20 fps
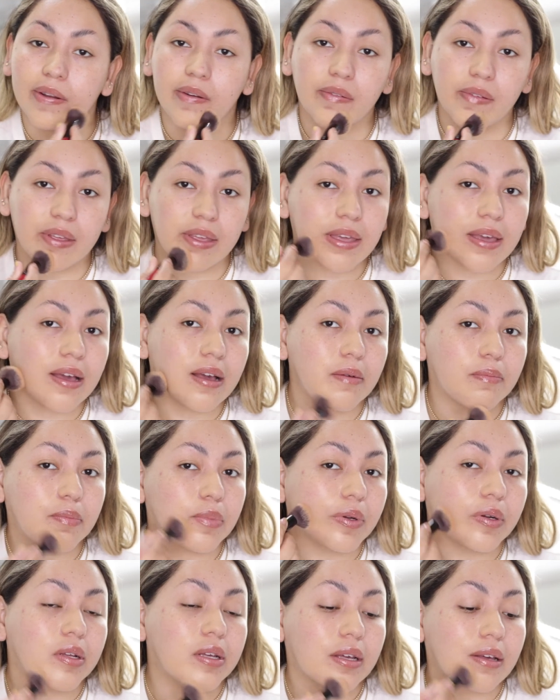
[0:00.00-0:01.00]
This whole
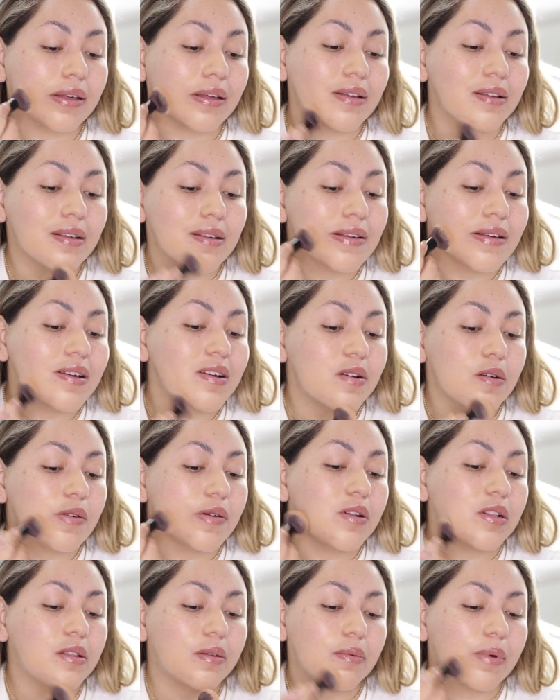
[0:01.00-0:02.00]
mask
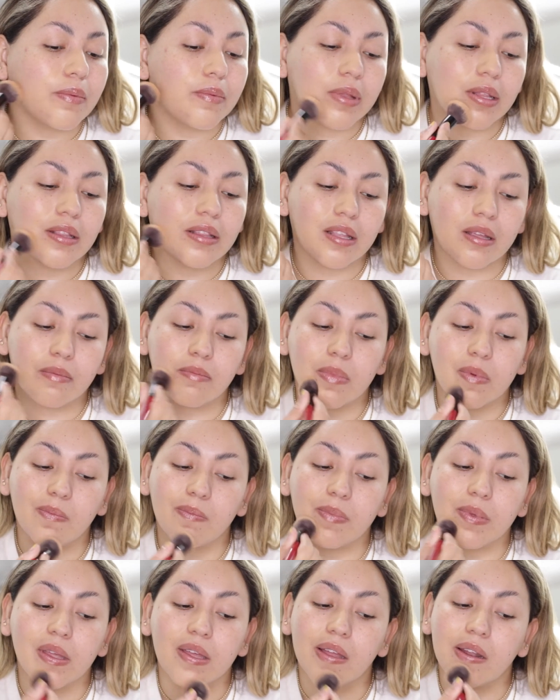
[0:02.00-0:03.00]
situation has
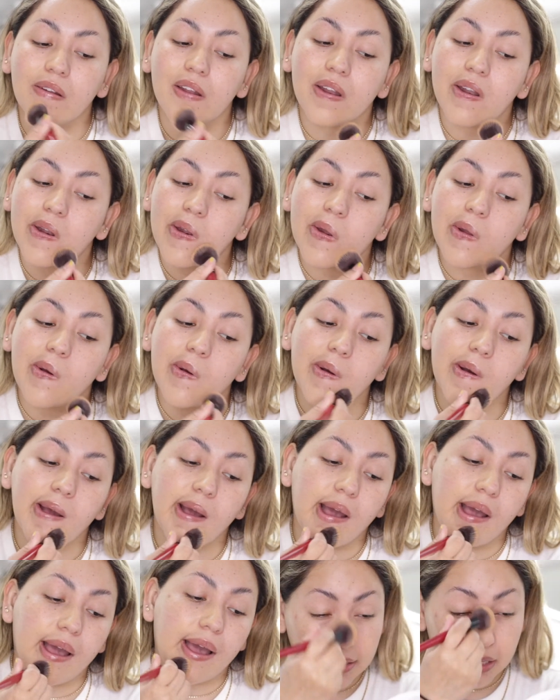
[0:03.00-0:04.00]
not been helping me
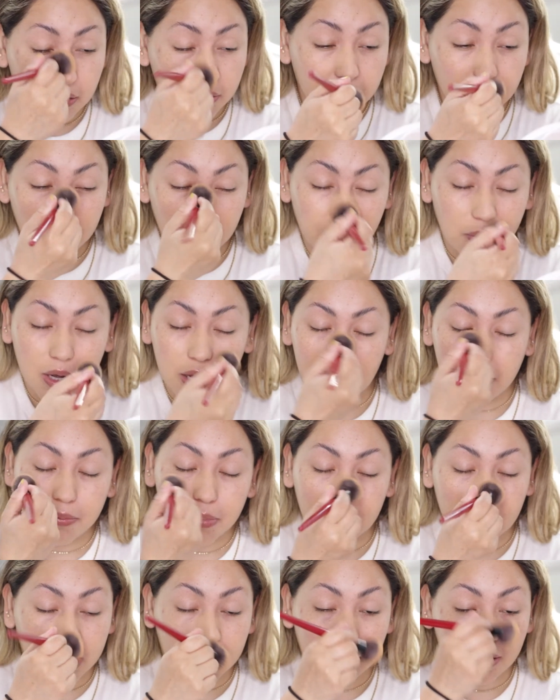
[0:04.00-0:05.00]
lately. And I don't know why,
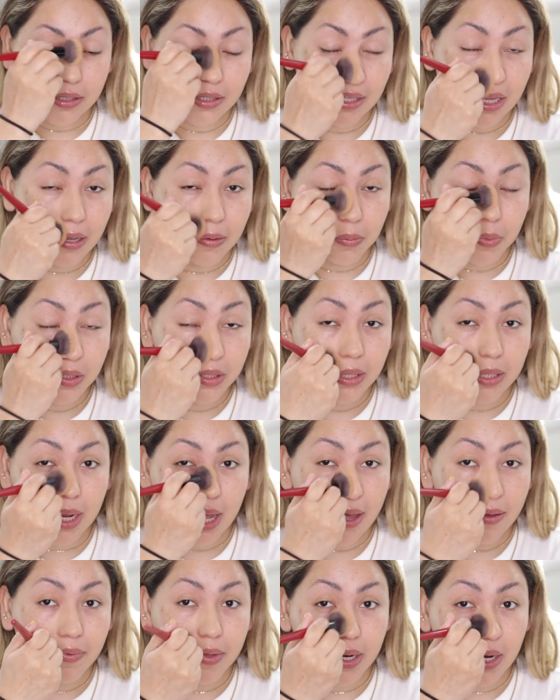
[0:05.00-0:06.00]
because I
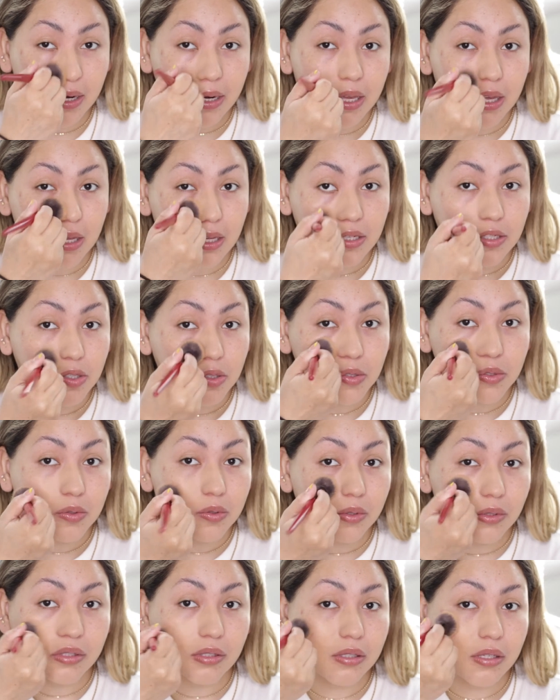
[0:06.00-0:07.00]
wasn't having any
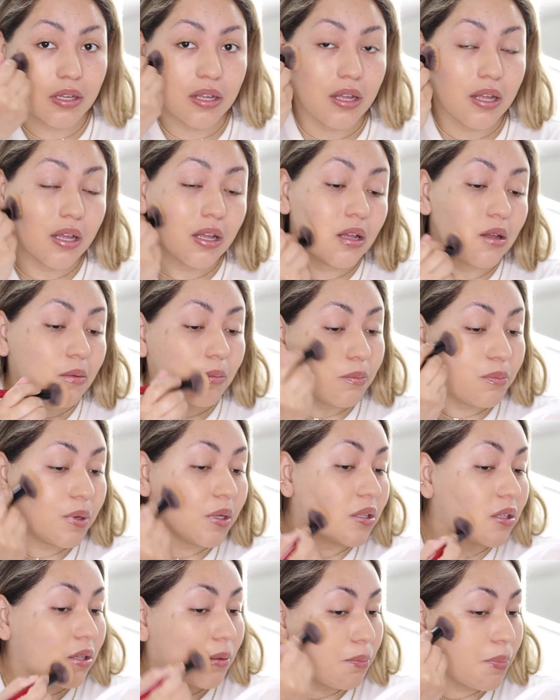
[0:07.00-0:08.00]
issues.
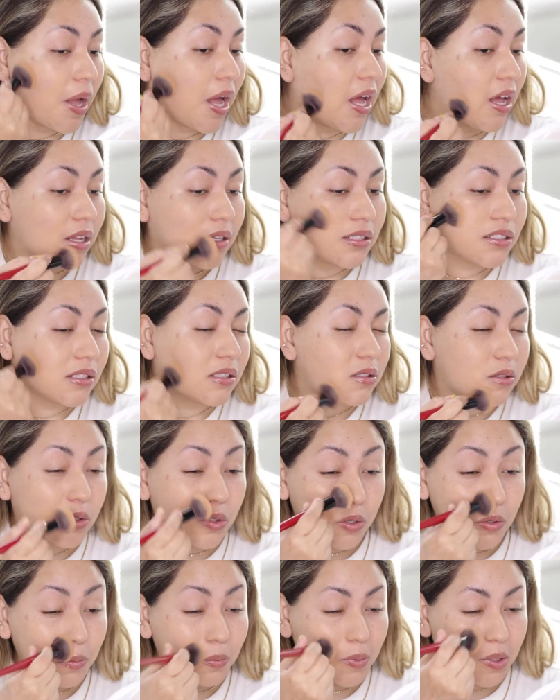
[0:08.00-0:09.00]
But the past
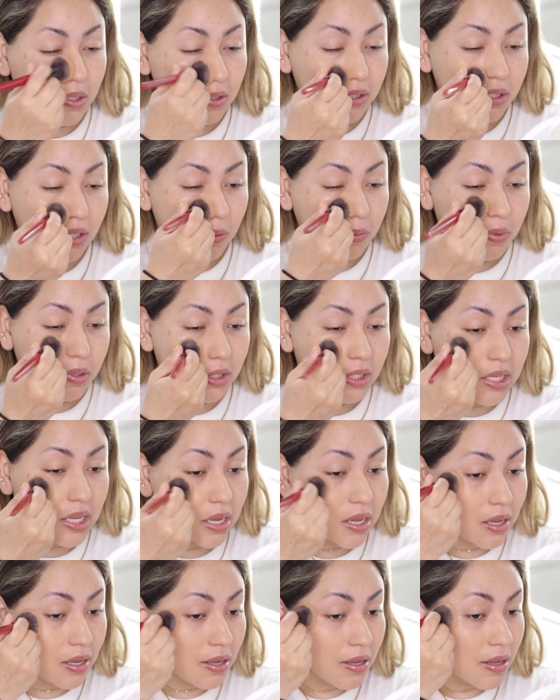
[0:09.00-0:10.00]
2 months, I would
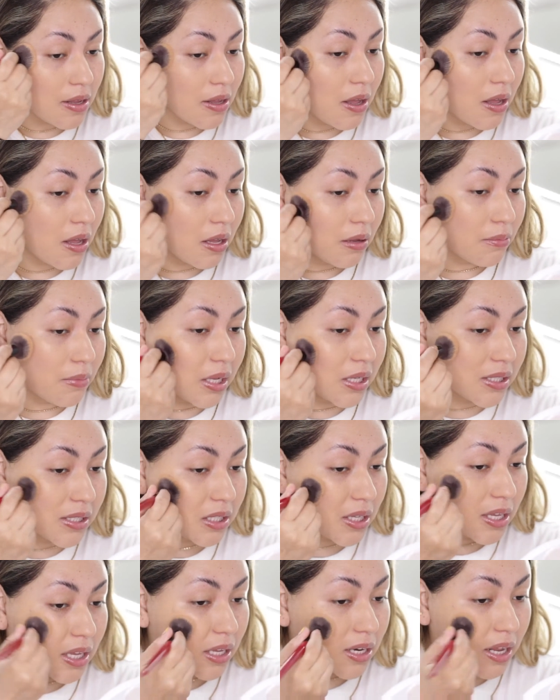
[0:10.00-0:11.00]
say, my
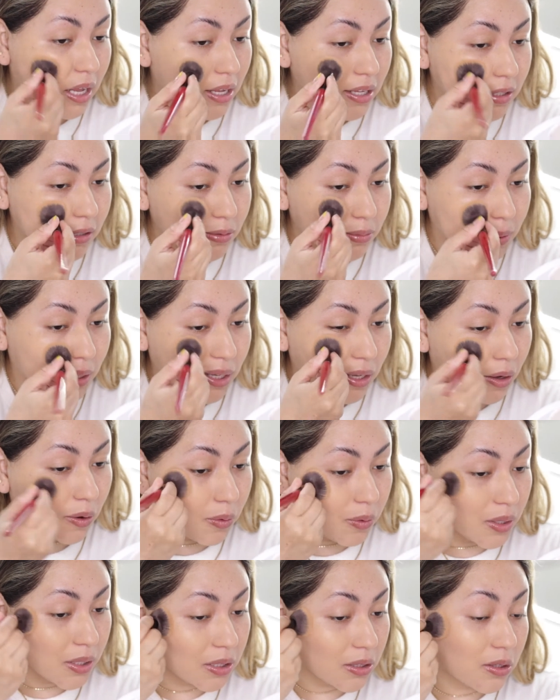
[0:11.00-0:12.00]
skin has been
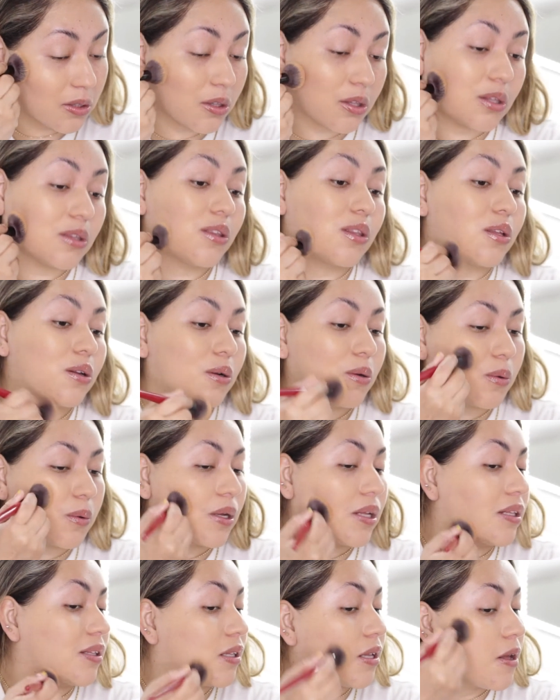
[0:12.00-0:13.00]
going through
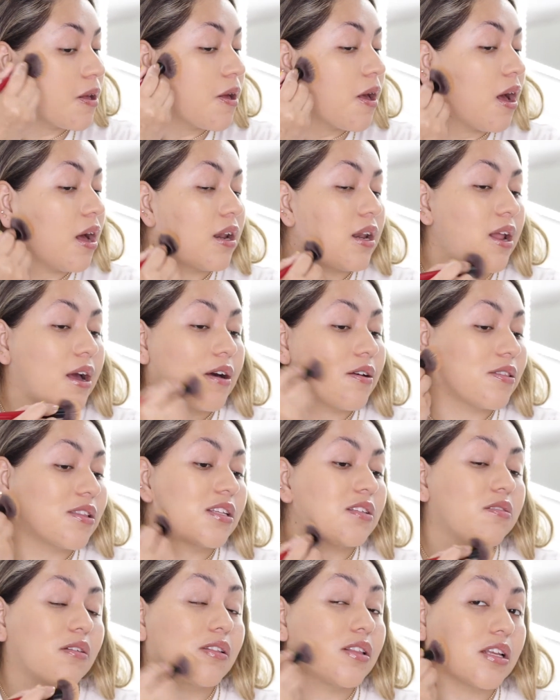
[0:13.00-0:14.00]
it. Now
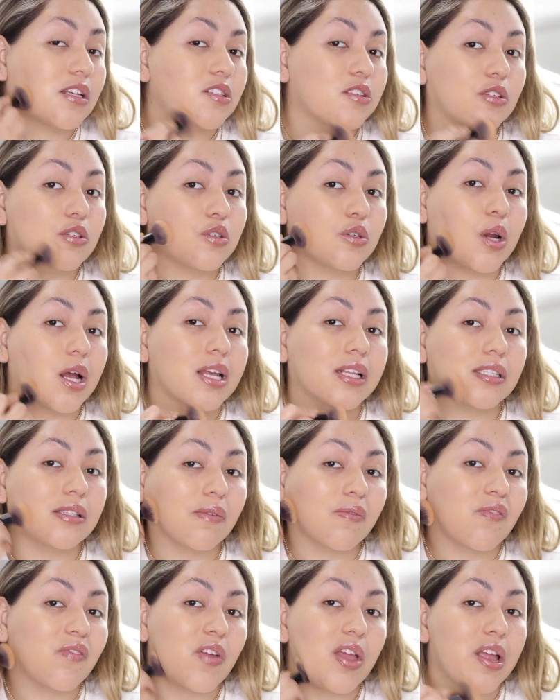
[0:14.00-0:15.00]
this foundation dries
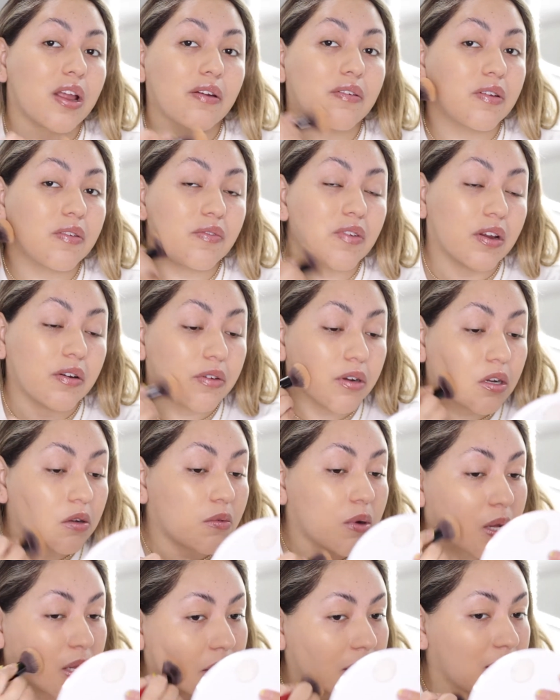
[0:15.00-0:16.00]
very
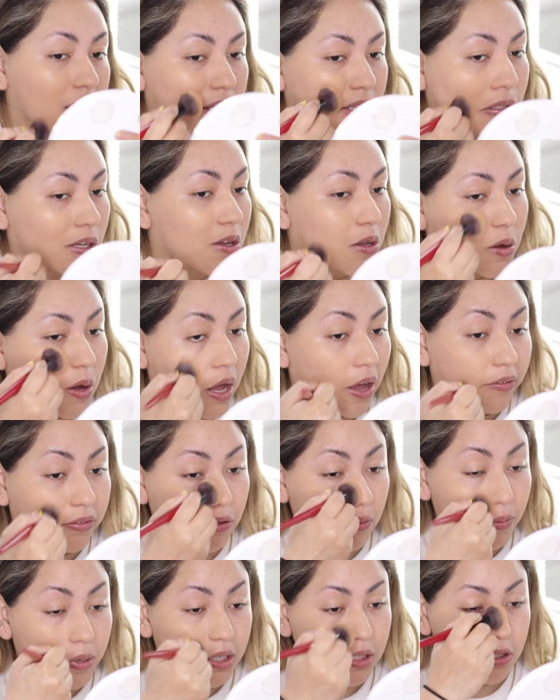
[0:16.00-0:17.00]
quickly, so you have
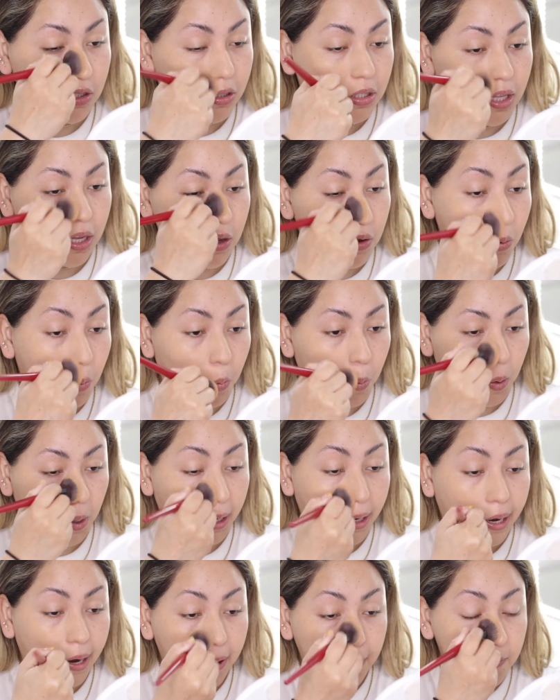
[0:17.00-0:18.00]
to make sure that you
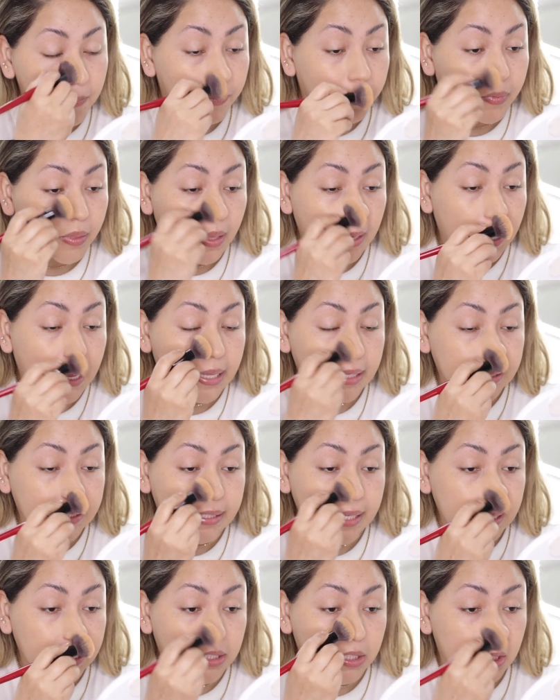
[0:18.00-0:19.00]
work in
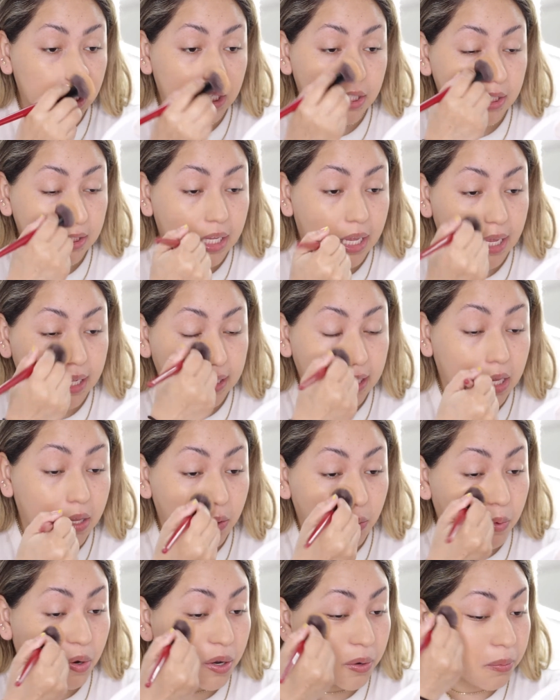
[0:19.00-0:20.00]
sections and that
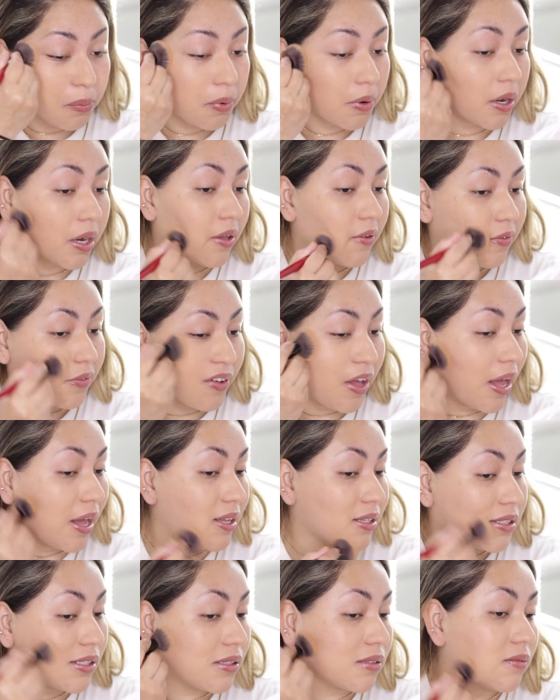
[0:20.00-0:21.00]
you work pretty
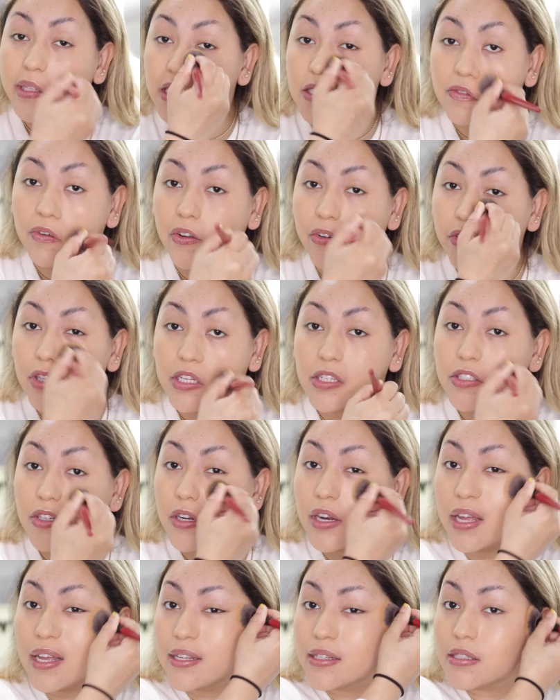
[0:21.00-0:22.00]
fast. This
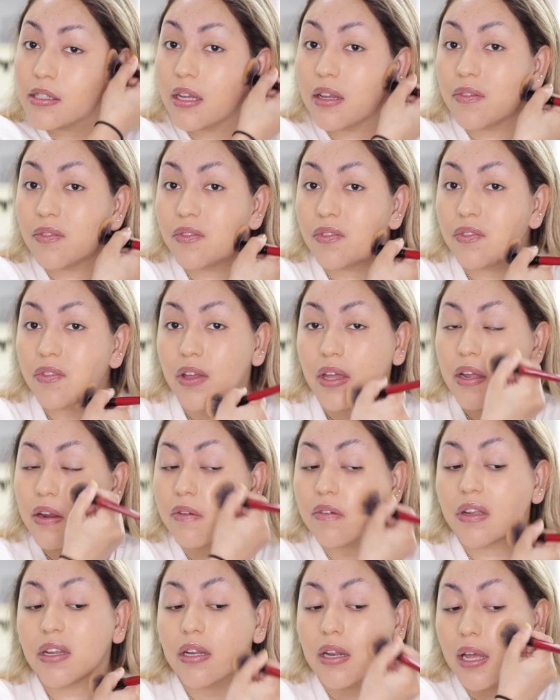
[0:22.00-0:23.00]
foundation has a
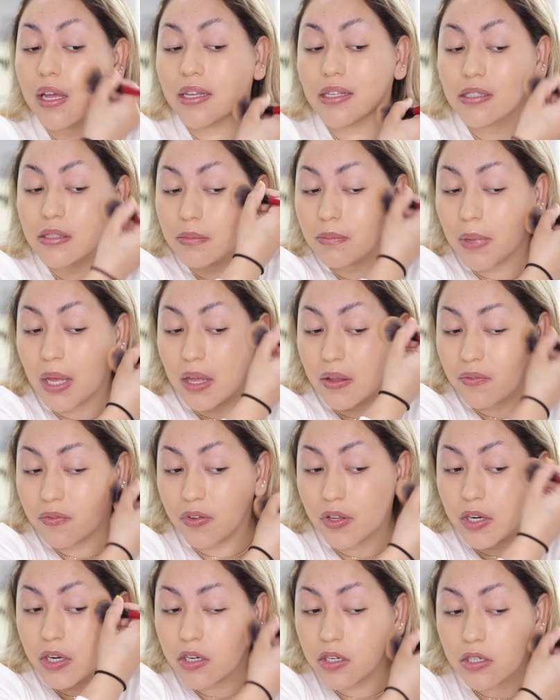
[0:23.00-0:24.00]
very nice matte
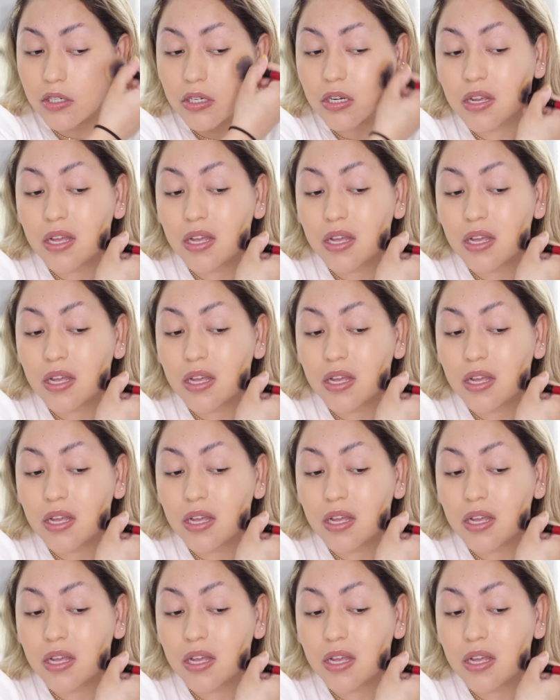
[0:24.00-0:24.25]
finish.